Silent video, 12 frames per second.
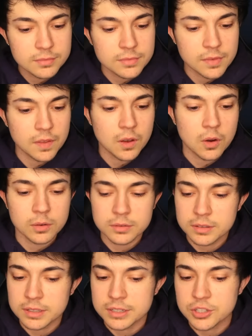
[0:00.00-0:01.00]
No,
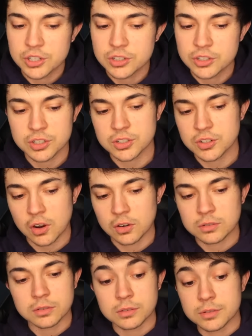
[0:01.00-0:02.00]
this shit just got a
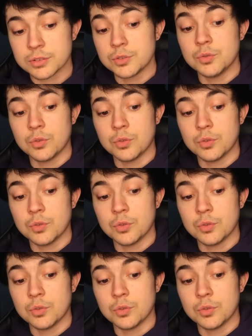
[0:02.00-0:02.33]
little too